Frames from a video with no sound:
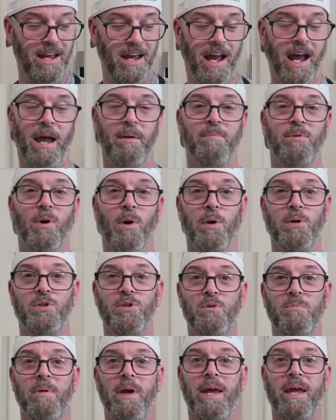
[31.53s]
I'm going
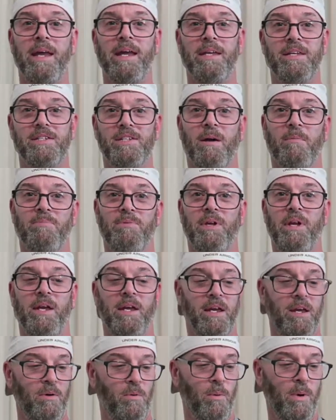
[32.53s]
to make
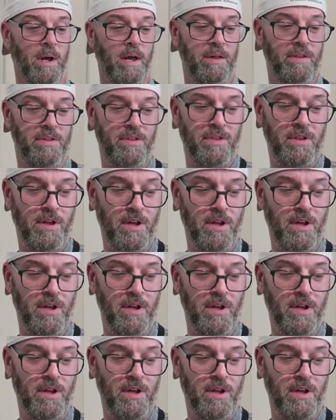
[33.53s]
something with